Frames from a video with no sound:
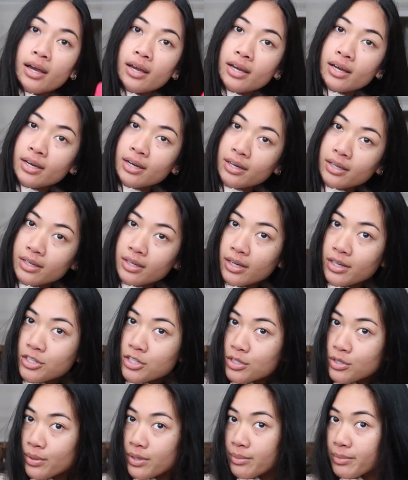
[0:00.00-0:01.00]
And I
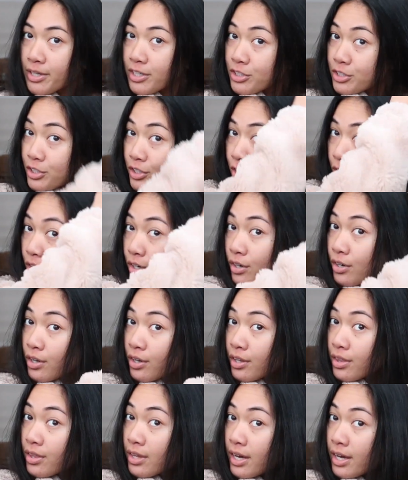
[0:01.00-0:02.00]
just wanna make sure
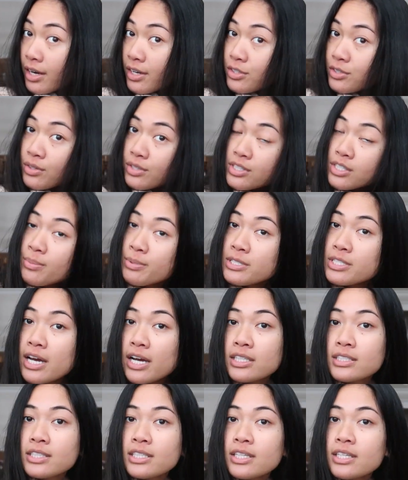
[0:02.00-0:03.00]
that I do this to
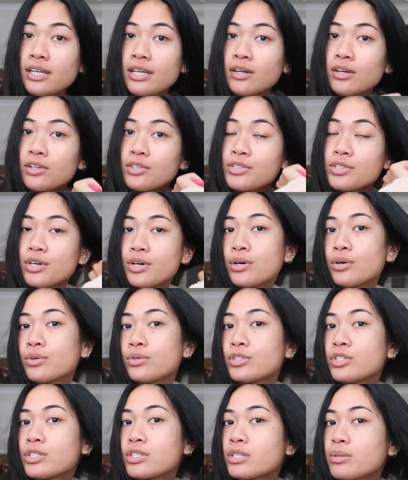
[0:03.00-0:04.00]
protect it, and
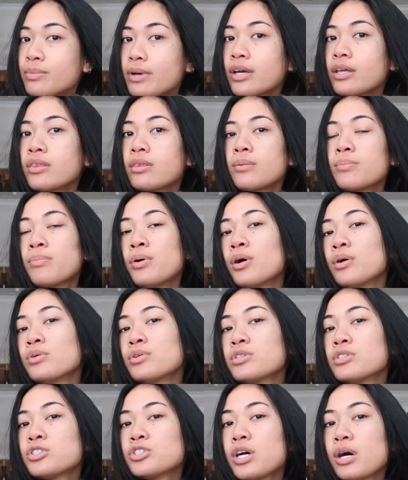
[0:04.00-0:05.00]
also just to make the
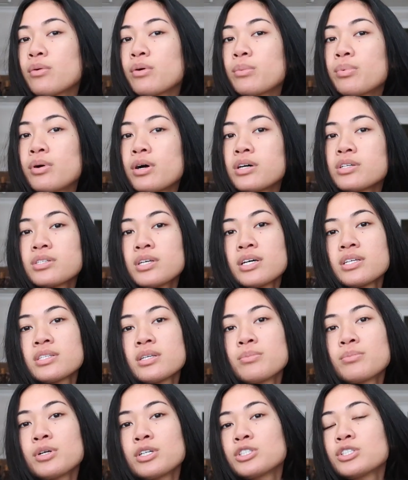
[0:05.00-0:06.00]
post-shower process
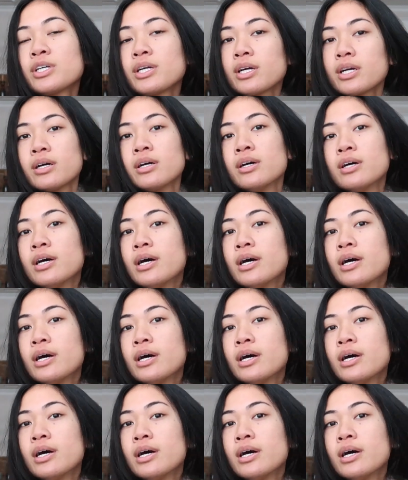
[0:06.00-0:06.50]
and brushing